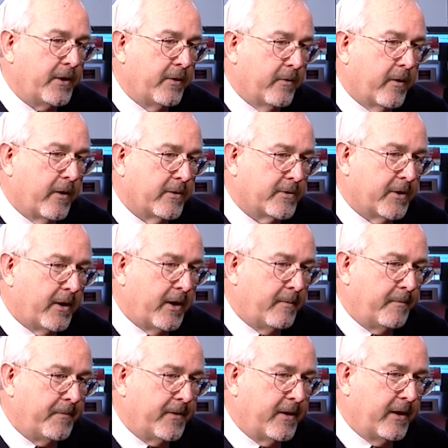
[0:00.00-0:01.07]
do our job
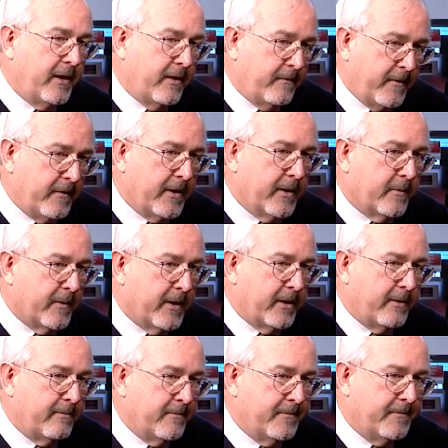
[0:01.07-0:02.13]
if you get ready.
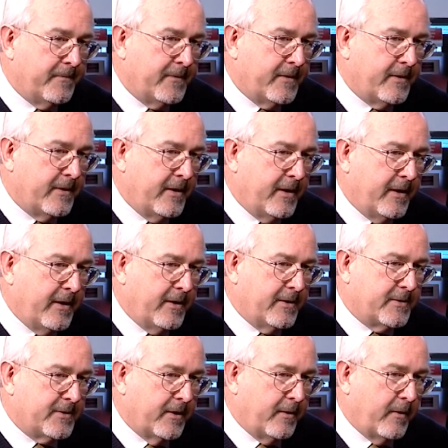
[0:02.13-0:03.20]

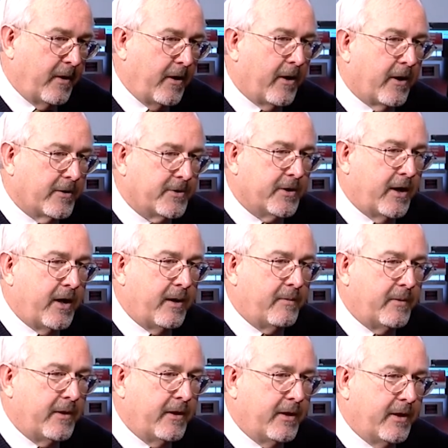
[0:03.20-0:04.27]
So our job
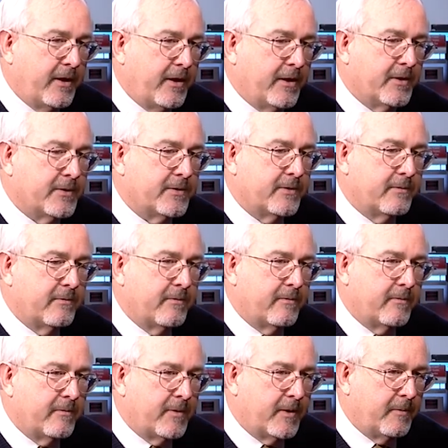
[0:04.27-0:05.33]
is
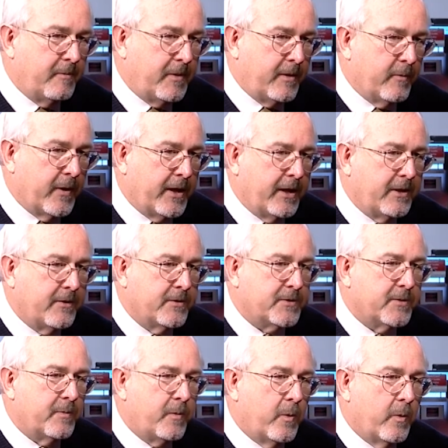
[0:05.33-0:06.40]
to be ready to
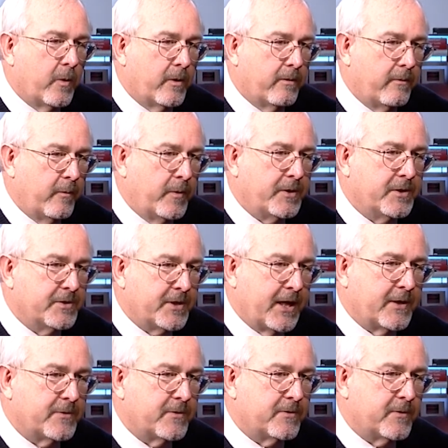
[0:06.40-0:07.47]
support when
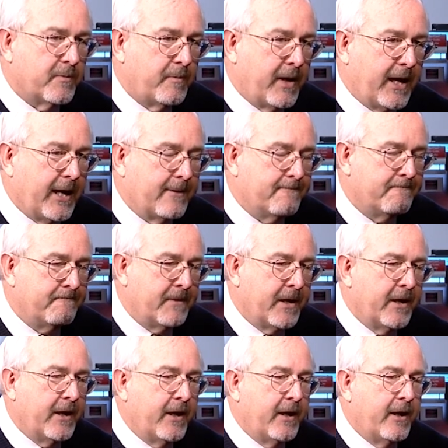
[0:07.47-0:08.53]
disasters are bad.
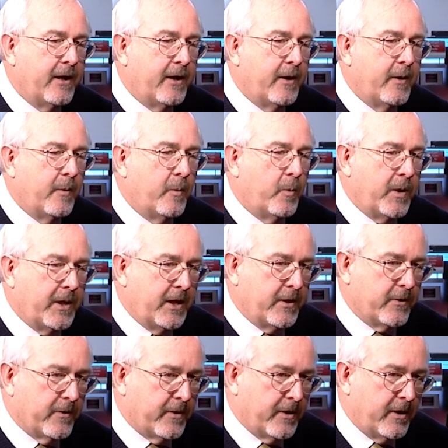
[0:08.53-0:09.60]
We need
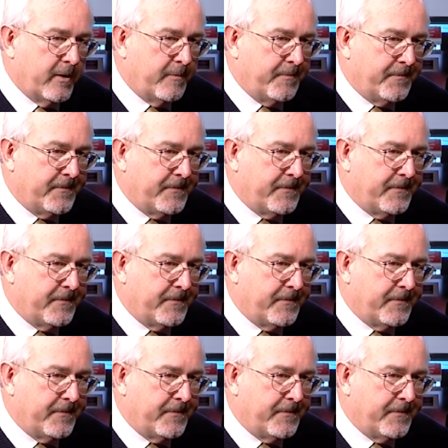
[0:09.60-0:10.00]
your help.